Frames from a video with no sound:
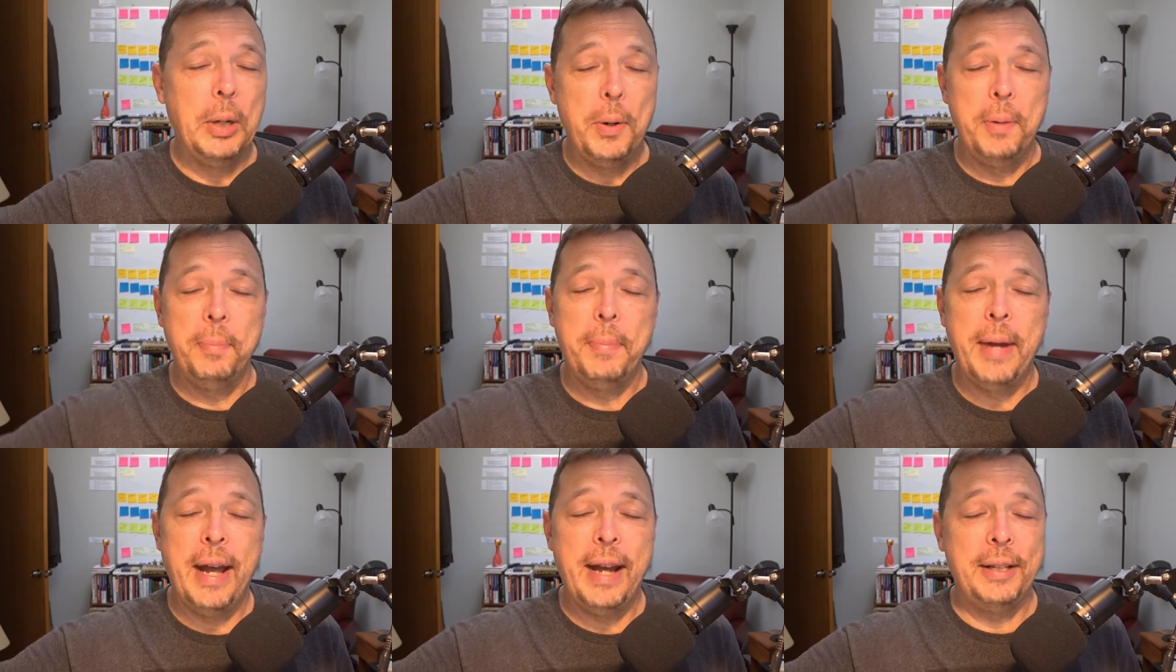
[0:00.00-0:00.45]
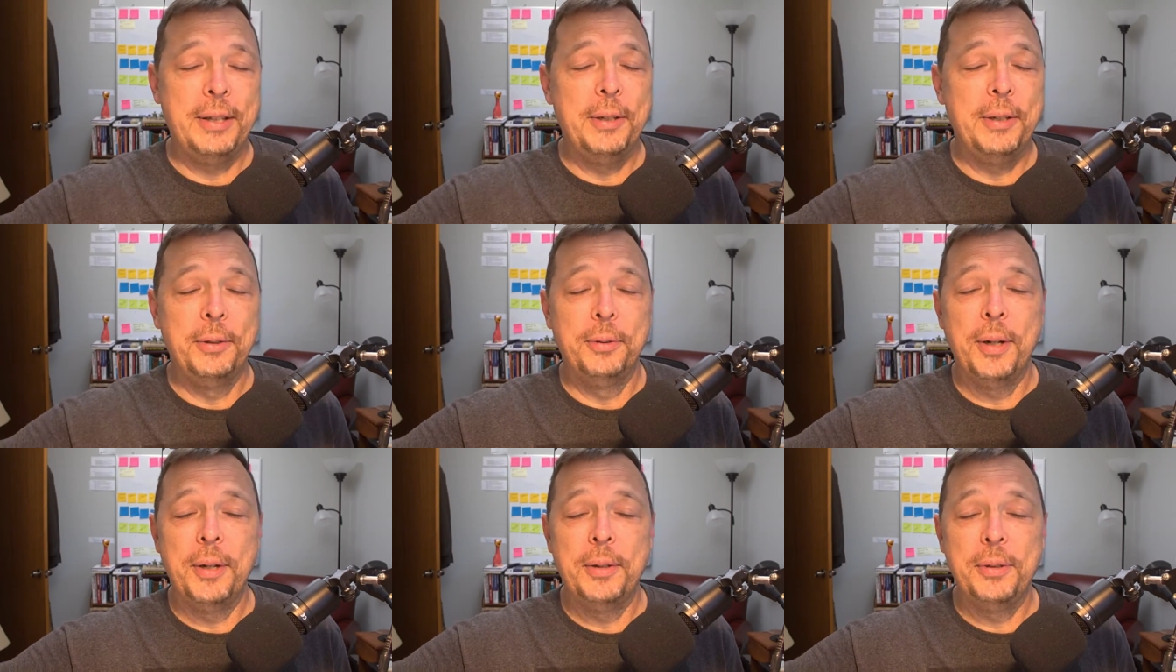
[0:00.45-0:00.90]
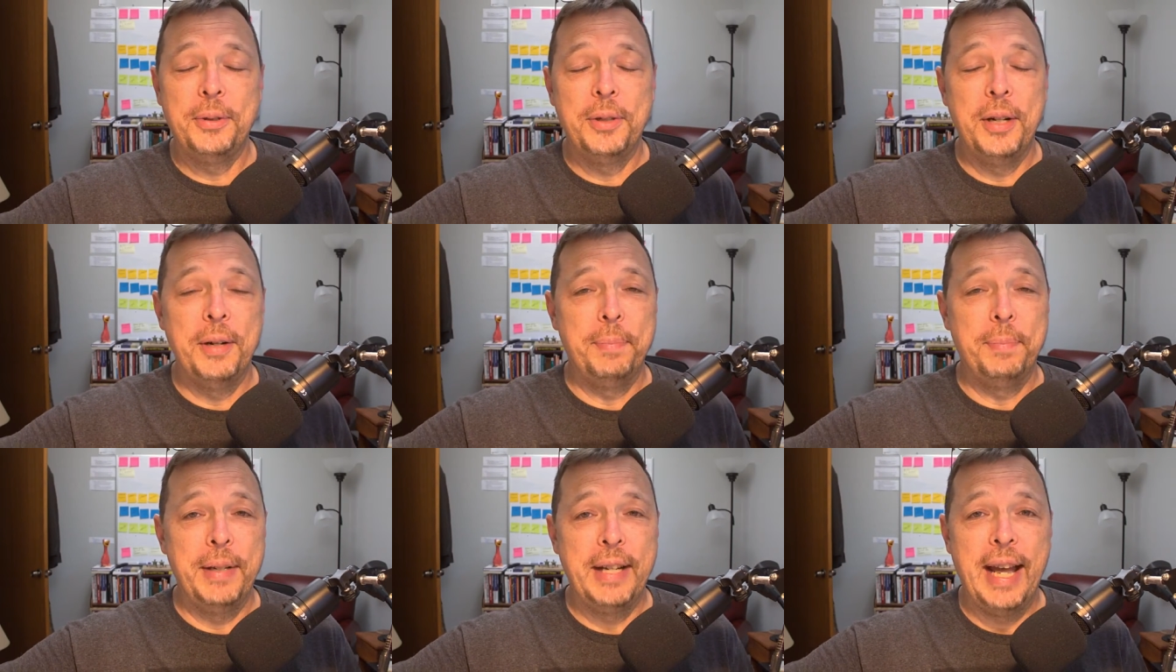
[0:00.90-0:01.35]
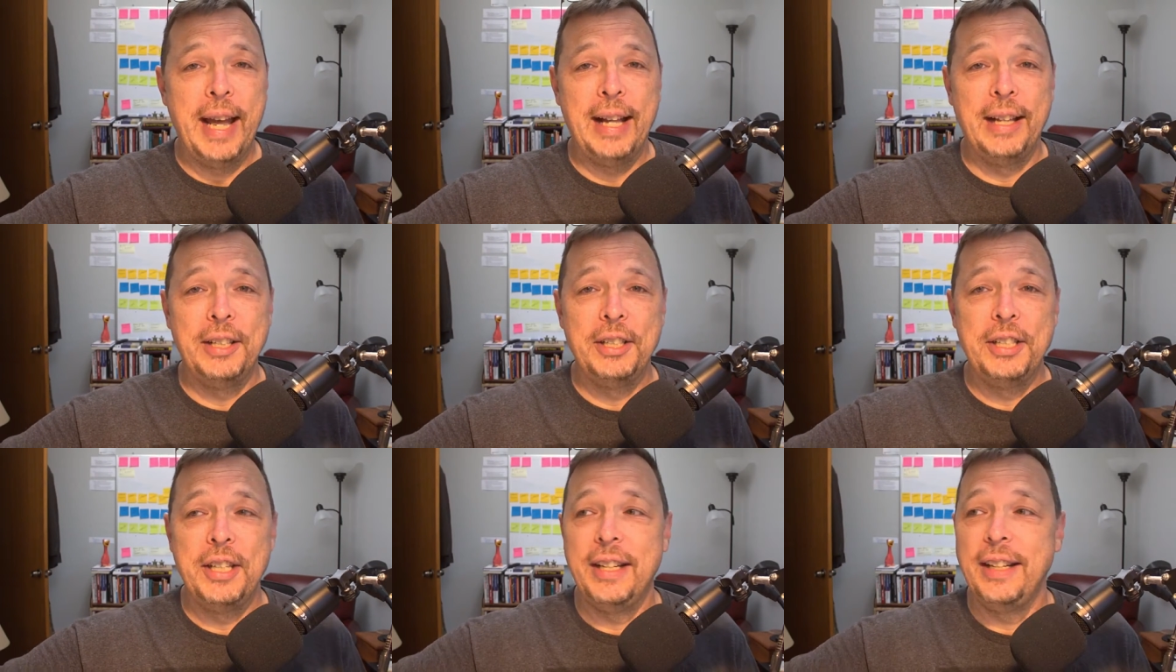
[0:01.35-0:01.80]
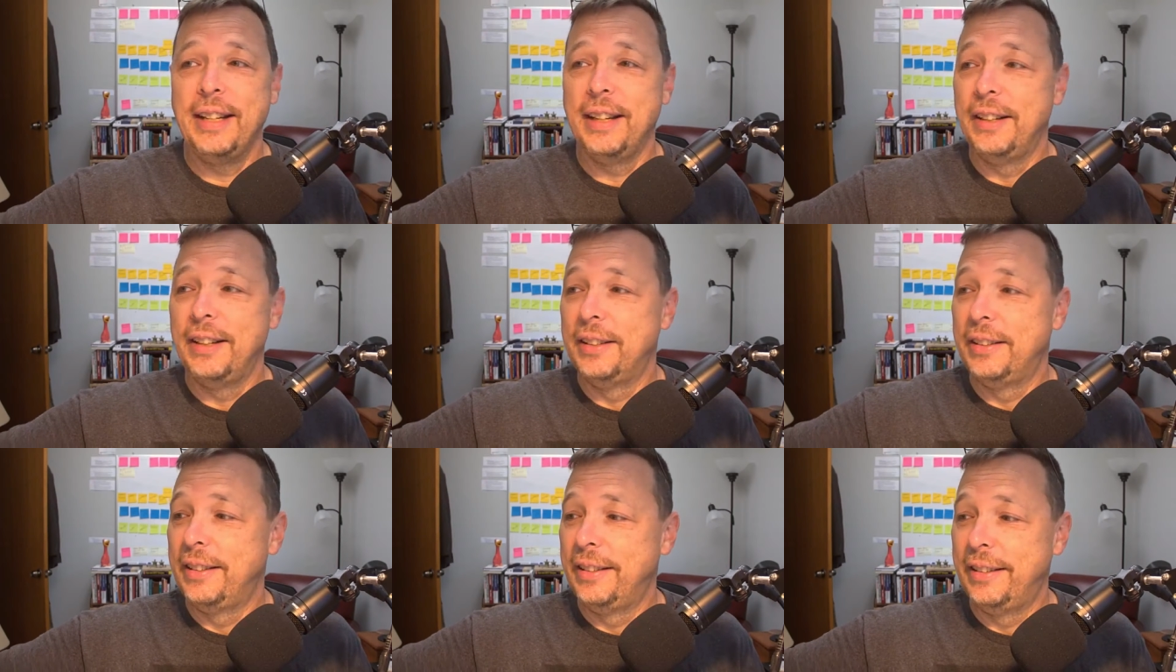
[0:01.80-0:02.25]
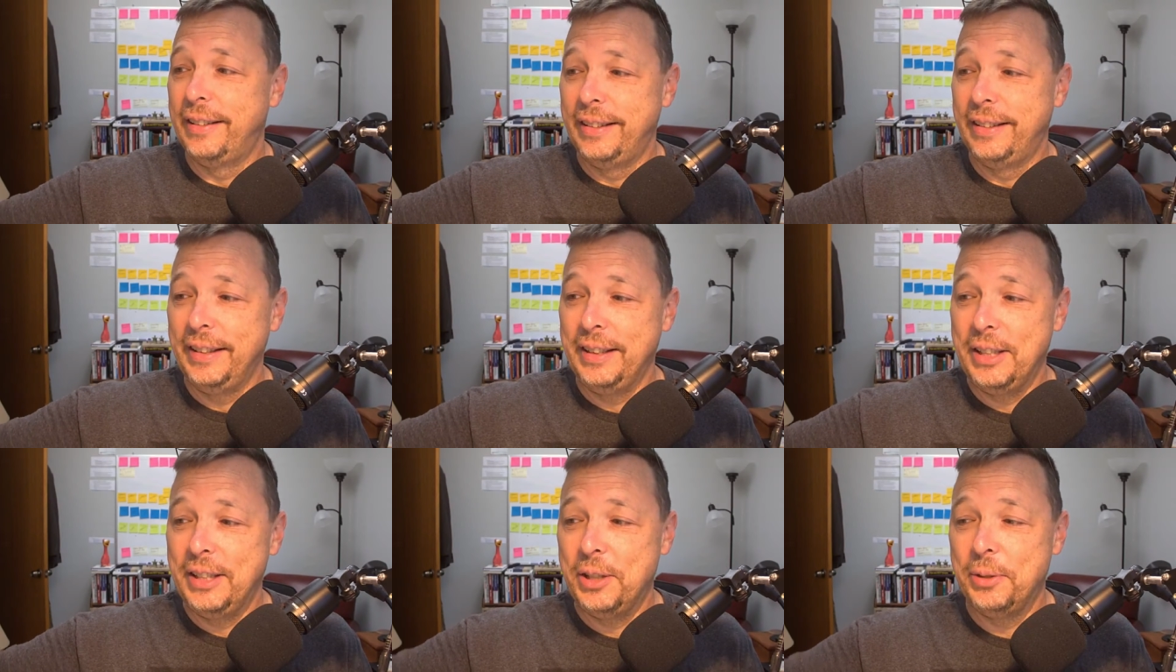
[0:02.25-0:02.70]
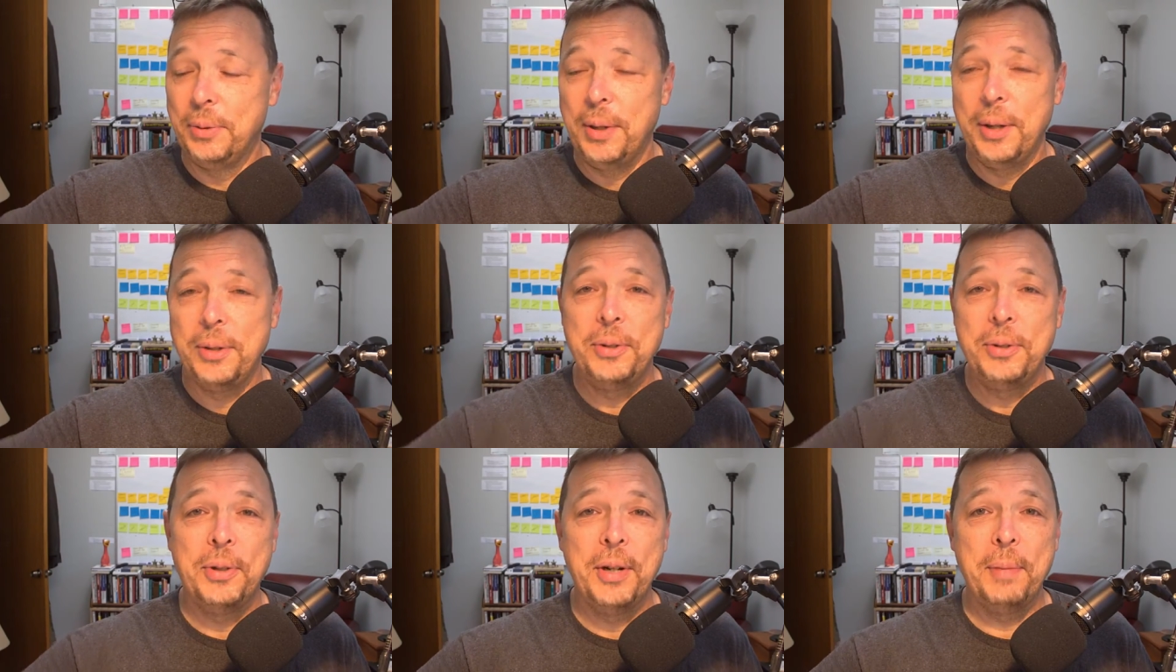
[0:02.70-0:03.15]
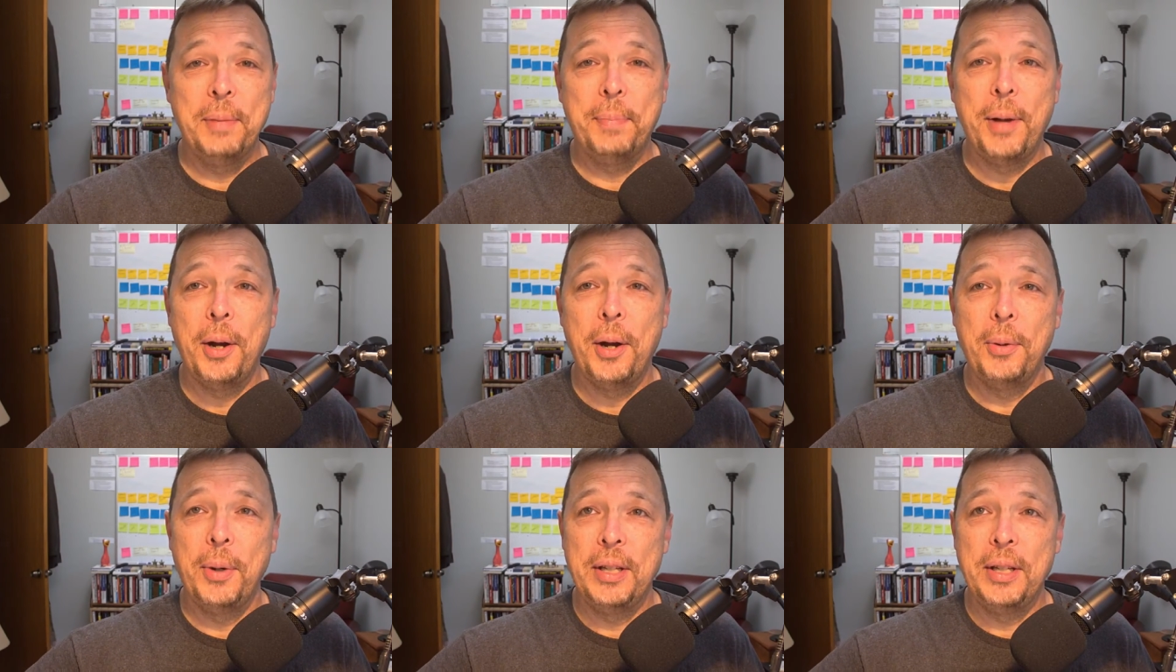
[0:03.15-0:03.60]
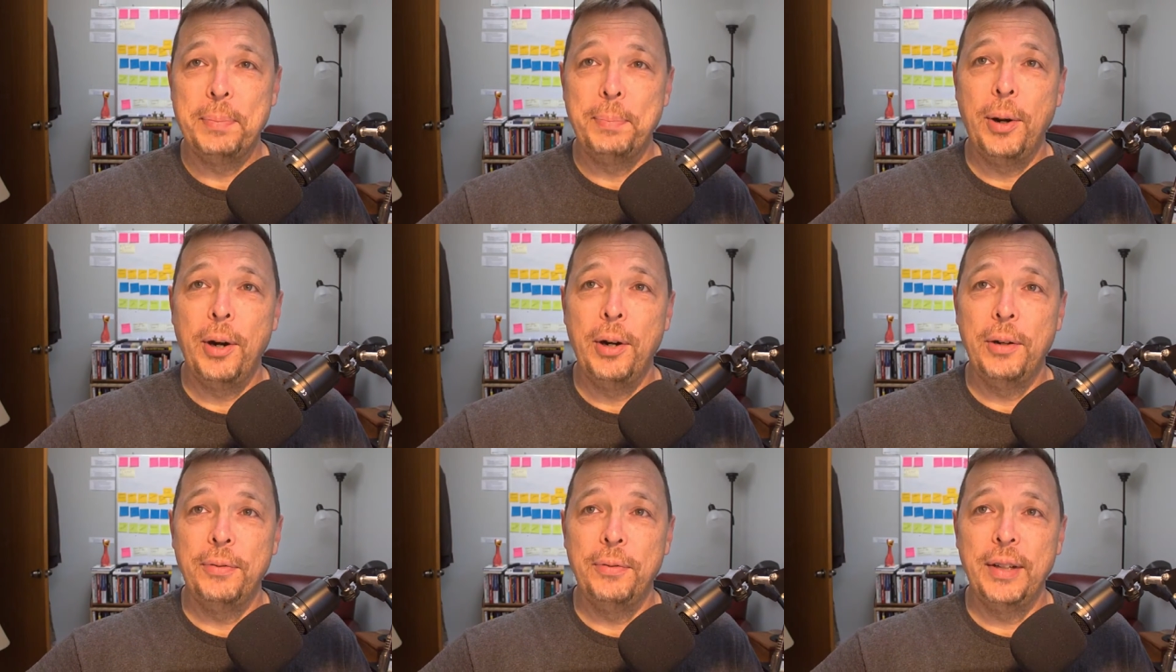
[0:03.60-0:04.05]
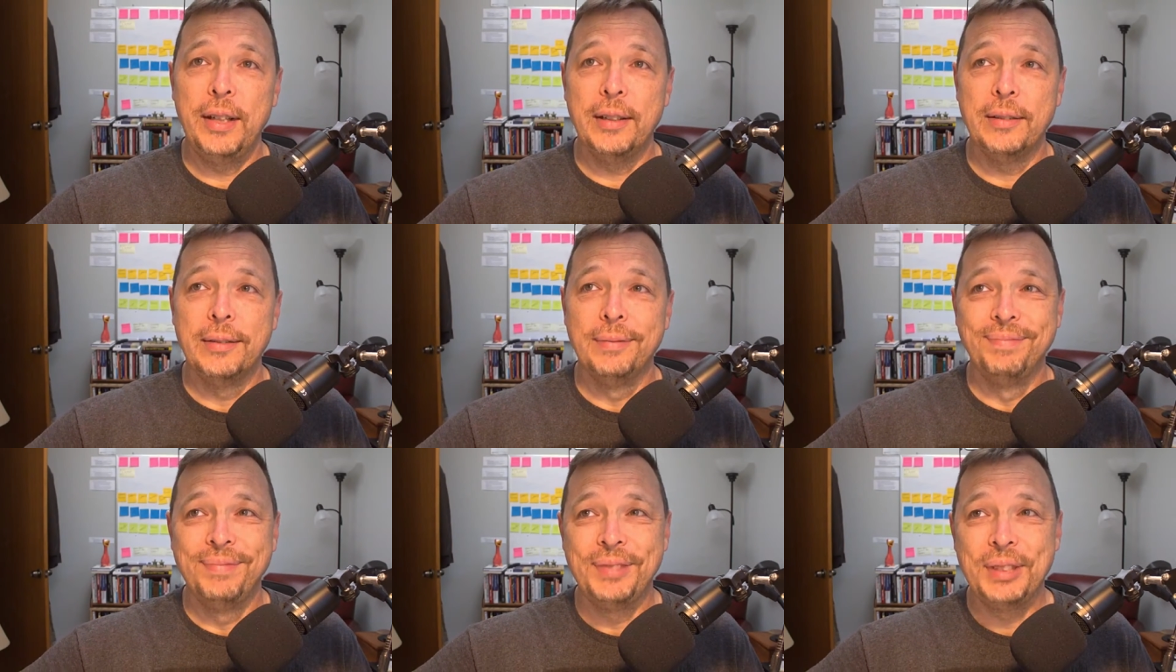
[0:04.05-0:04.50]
Going back to the road trip analogy, is the road trip always perfect?